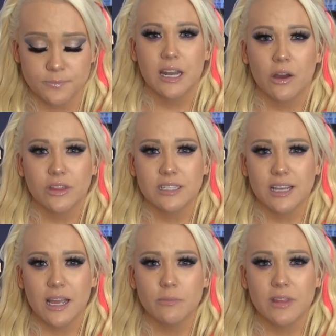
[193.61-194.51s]
Now, at the
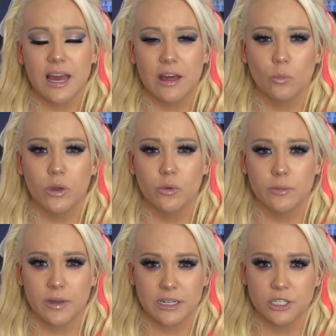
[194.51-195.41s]
time that we
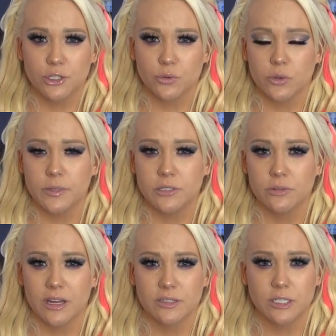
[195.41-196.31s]
went back to Jerome in
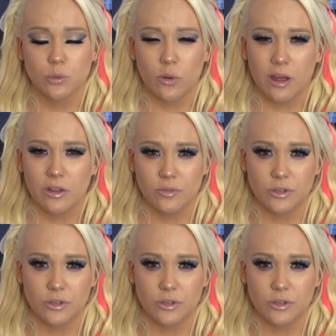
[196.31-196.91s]
2012,